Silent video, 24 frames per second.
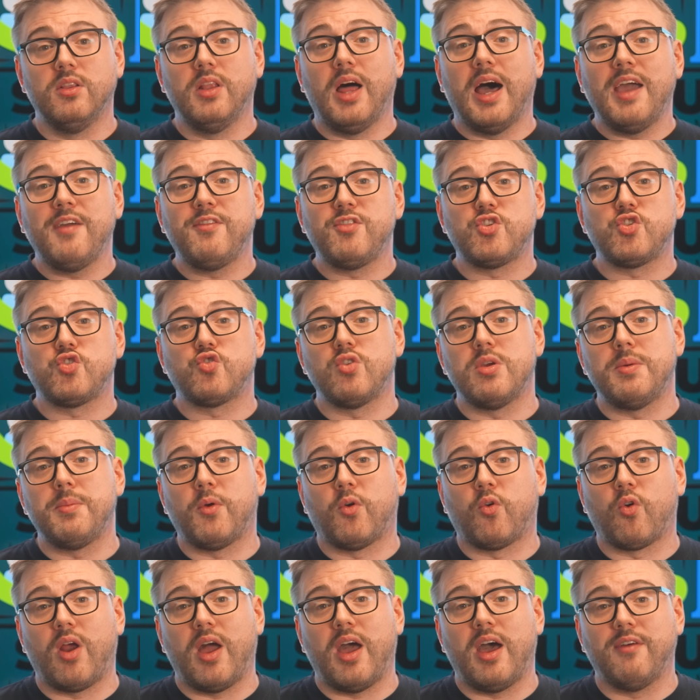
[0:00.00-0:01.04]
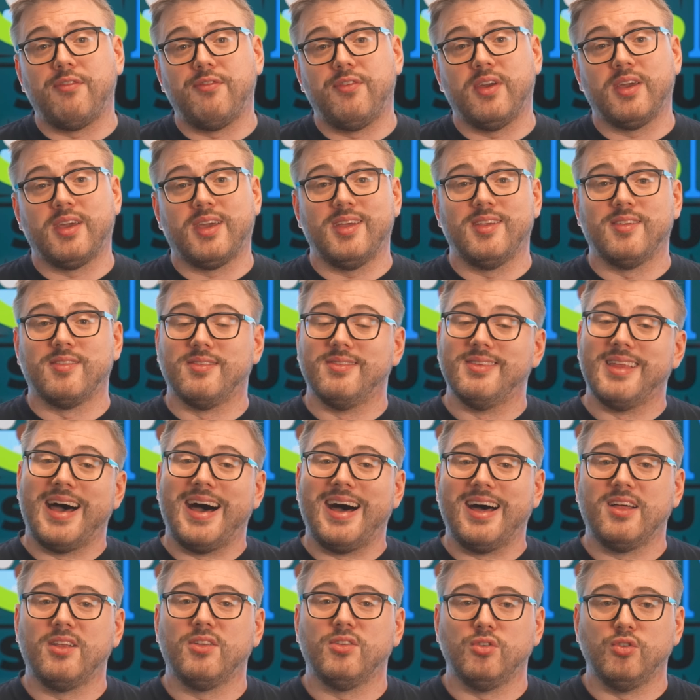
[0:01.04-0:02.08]
live stream graphic is
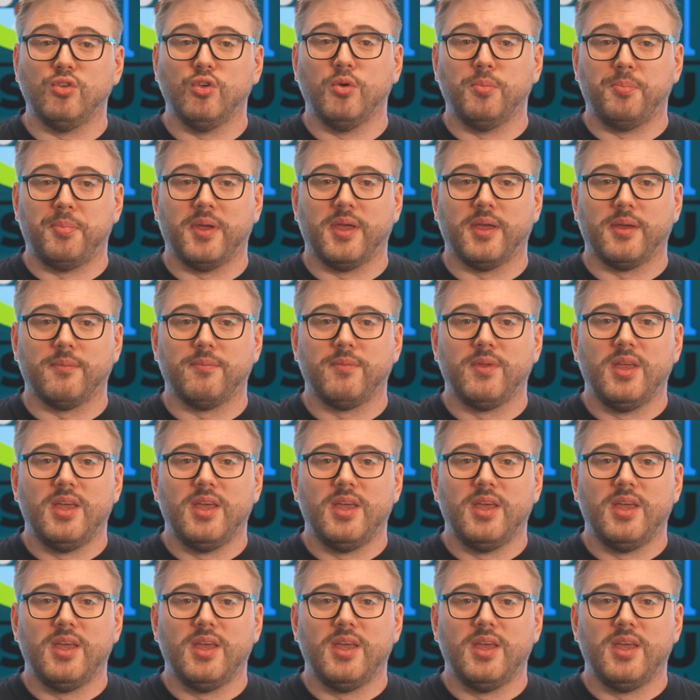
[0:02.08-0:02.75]
not looping.